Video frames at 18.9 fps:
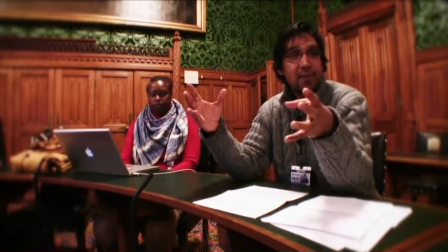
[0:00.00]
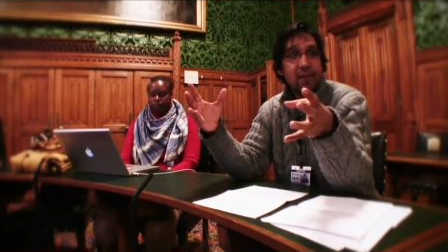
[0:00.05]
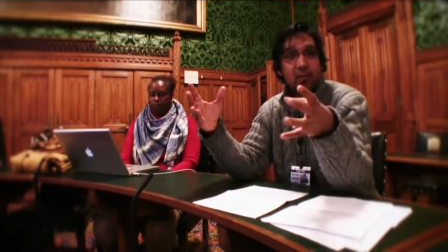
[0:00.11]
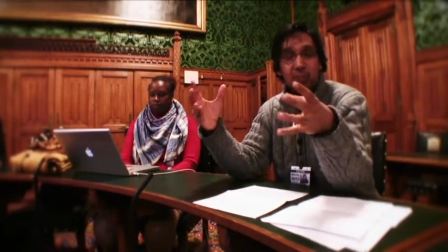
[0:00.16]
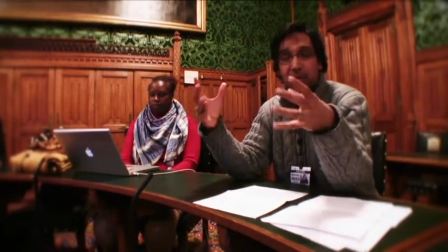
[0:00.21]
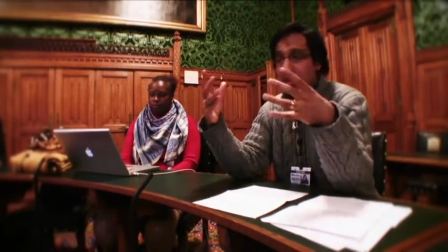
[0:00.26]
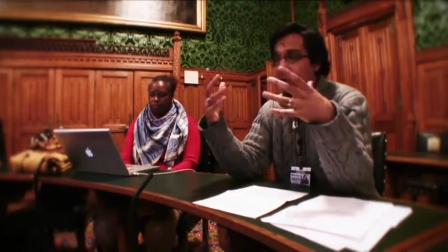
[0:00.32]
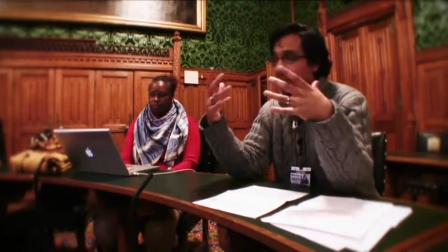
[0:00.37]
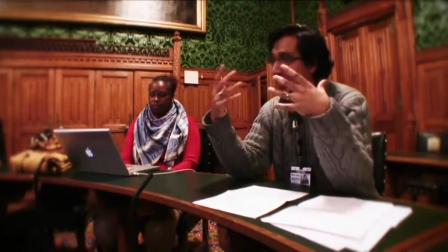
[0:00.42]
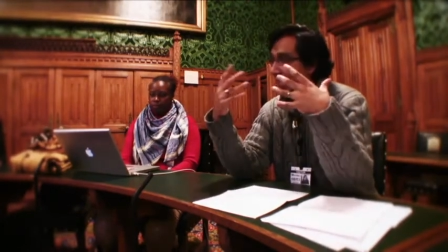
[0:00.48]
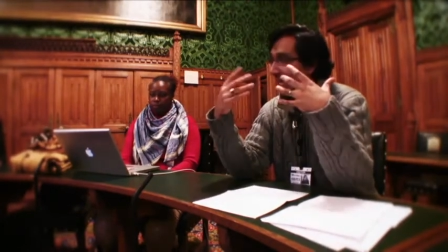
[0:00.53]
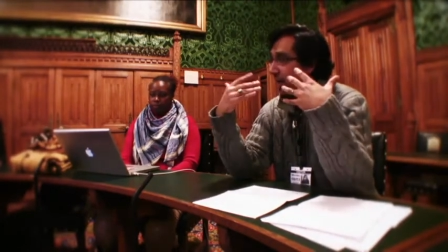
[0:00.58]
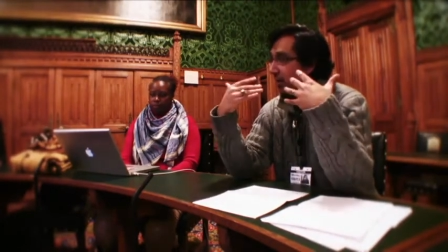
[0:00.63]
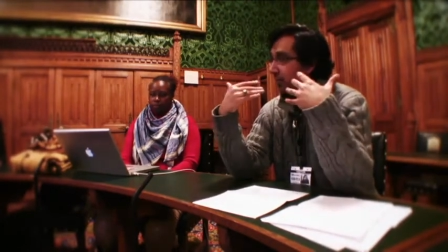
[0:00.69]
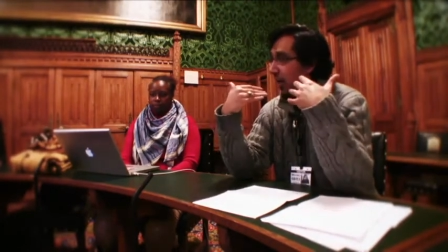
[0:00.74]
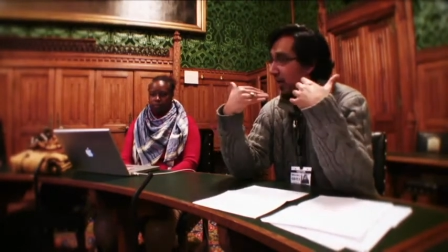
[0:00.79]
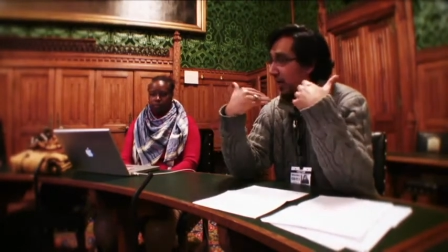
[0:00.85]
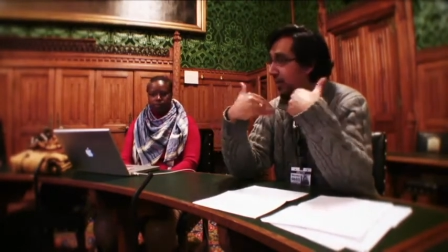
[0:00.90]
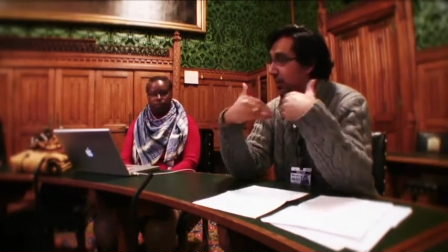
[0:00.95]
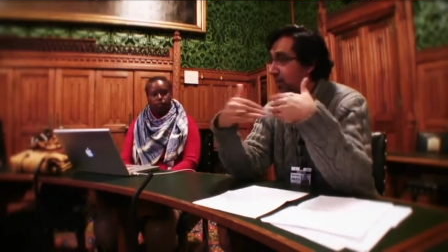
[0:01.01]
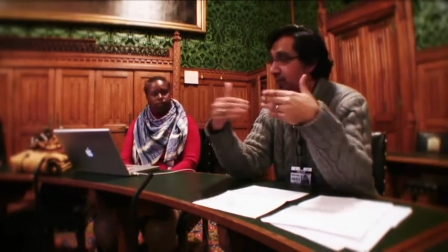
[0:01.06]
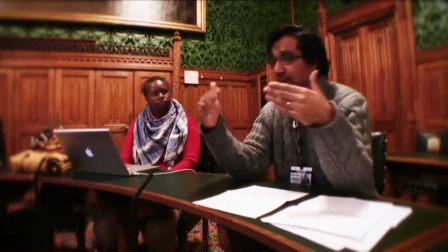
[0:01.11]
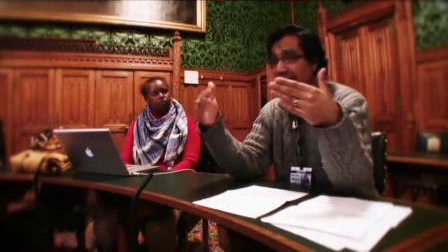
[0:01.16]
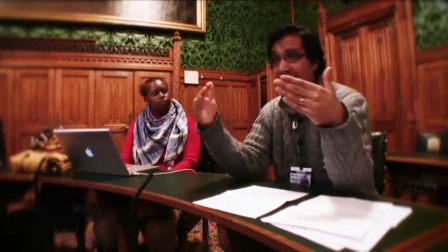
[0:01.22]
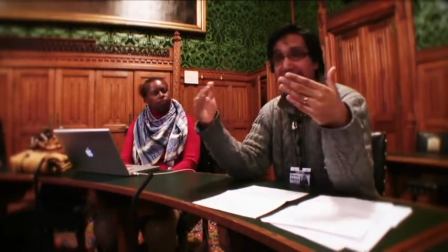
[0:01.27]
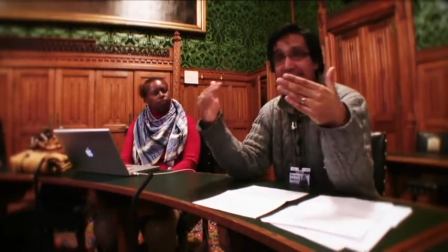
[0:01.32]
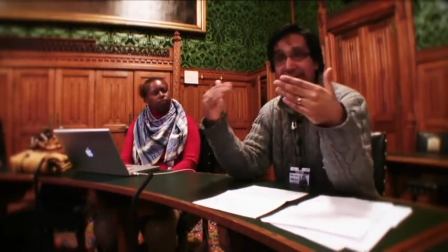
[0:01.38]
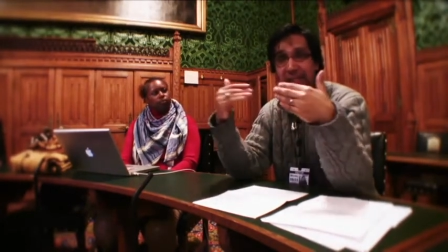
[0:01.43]
which is now
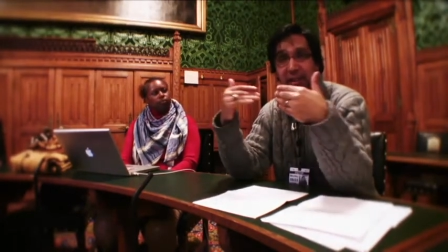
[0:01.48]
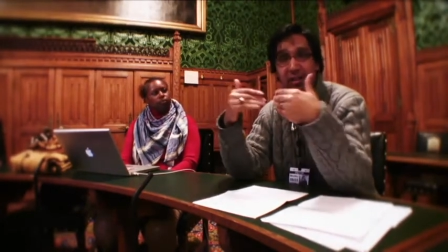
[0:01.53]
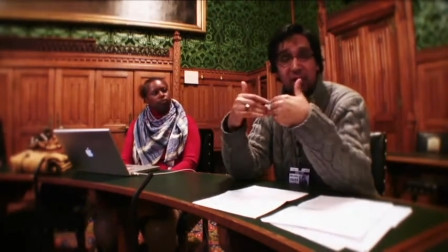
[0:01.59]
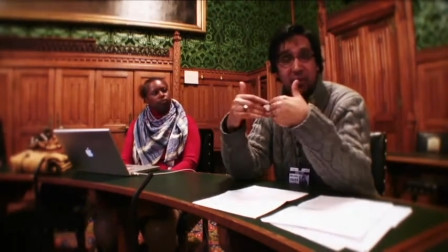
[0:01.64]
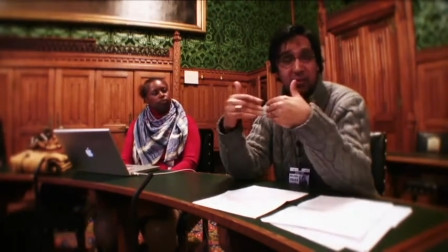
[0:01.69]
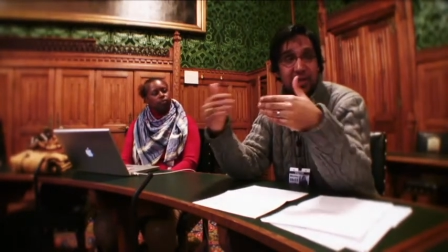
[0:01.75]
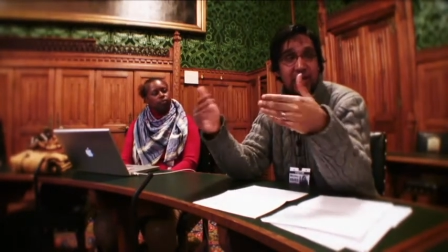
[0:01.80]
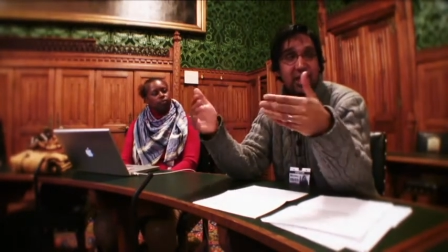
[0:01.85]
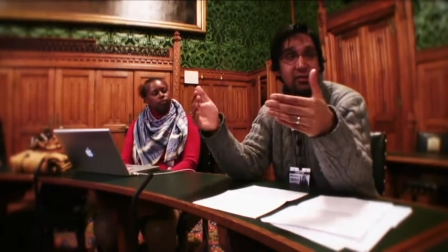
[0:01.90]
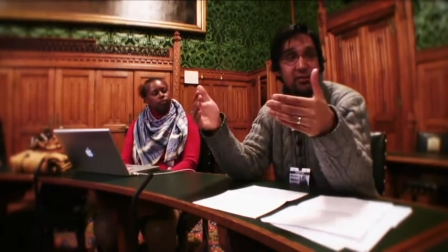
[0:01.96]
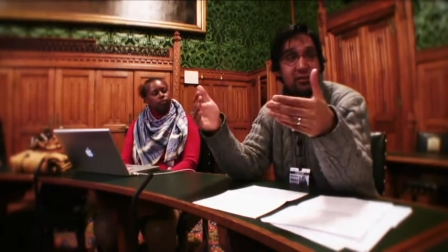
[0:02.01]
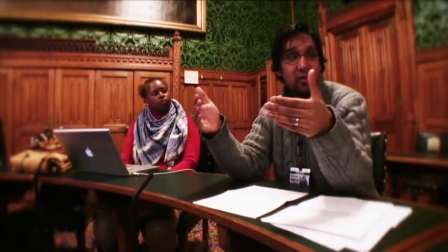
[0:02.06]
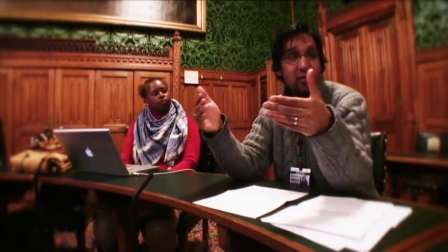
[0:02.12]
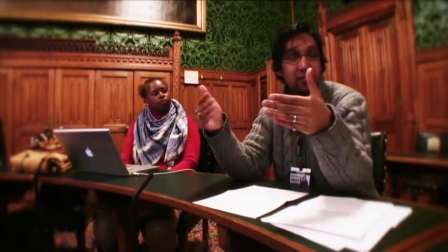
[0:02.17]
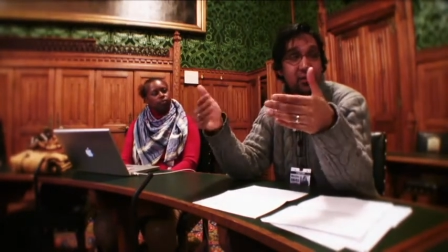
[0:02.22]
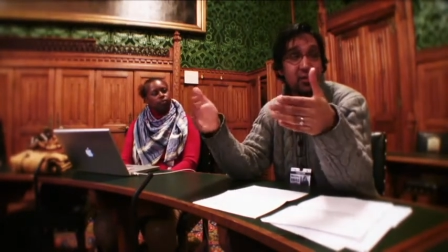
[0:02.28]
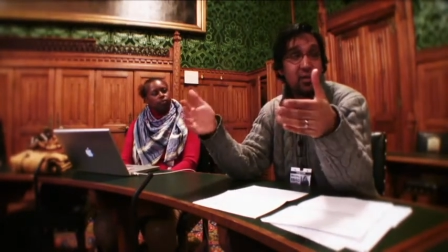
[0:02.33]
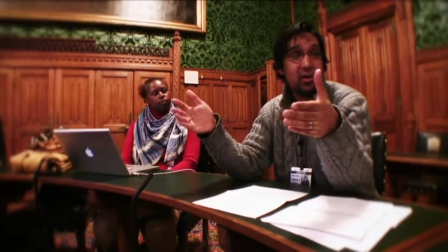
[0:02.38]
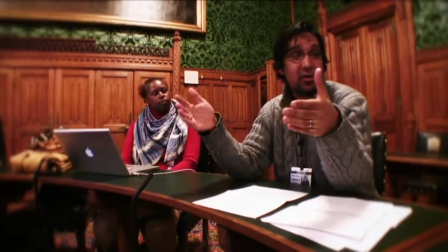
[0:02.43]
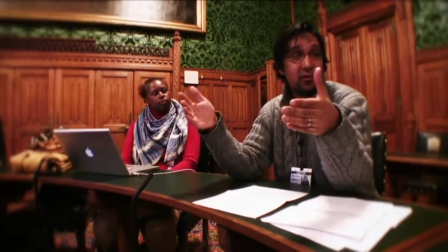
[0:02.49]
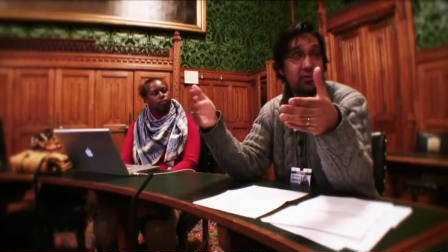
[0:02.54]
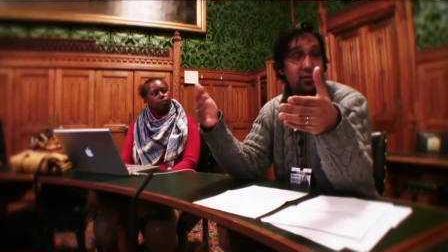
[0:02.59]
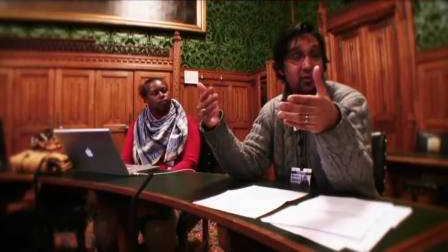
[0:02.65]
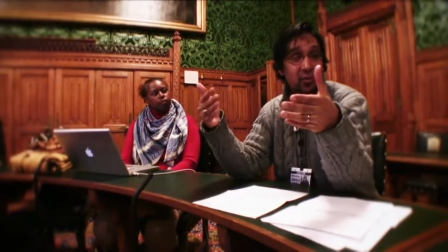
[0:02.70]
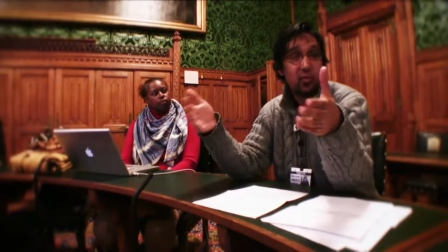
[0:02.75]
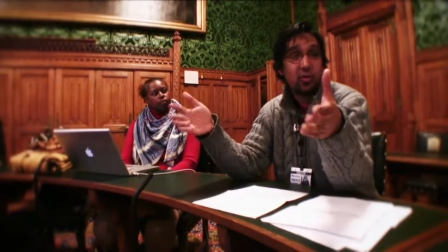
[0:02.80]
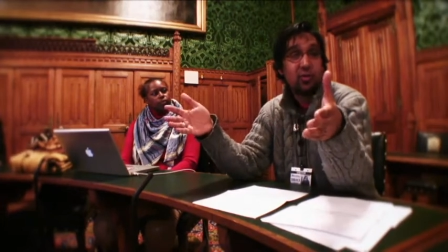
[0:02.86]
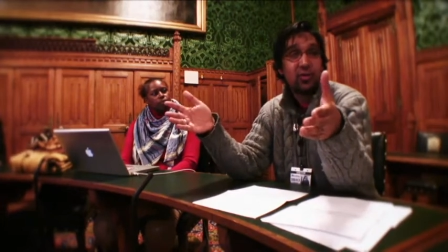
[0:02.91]
underpinning this whole narrative of, of the
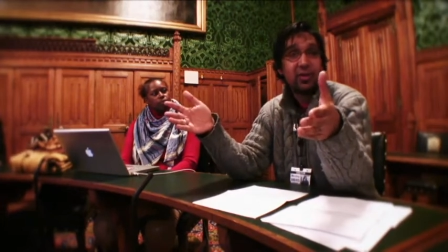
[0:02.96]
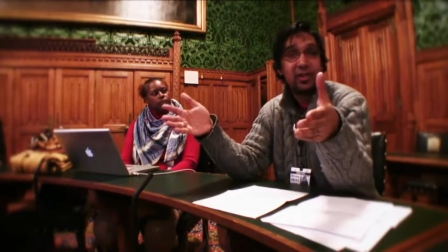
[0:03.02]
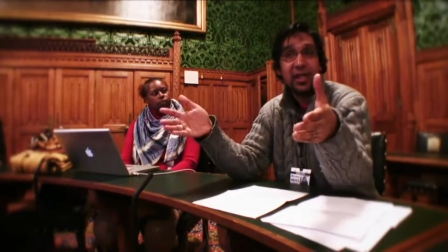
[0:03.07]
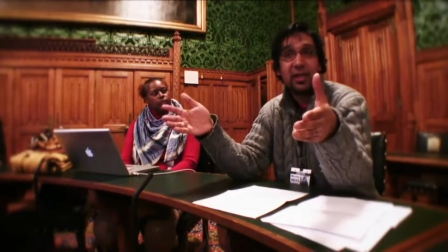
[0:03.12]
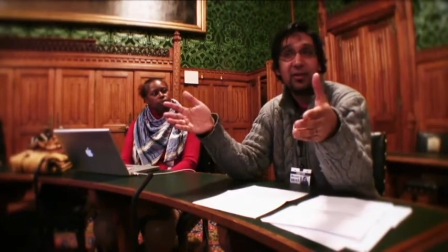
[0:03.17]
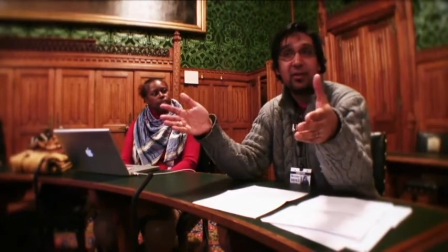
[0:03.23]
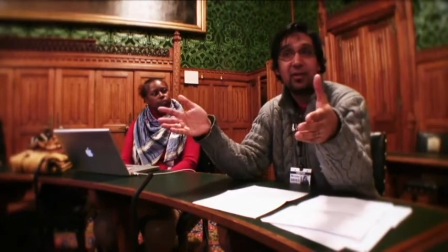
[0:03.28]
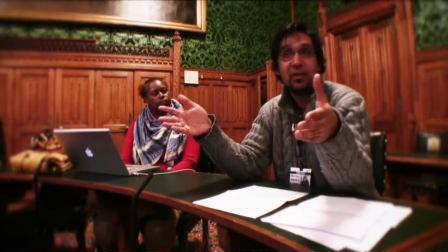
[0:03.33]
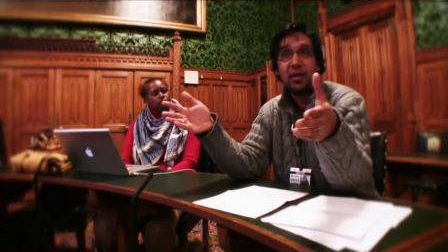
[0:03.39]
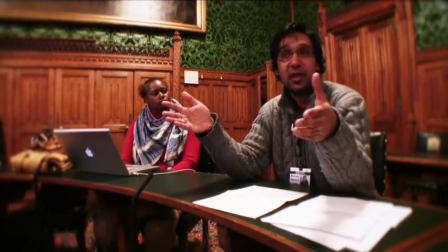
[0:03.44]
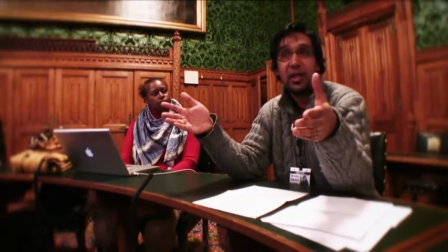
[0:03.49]
war on terror,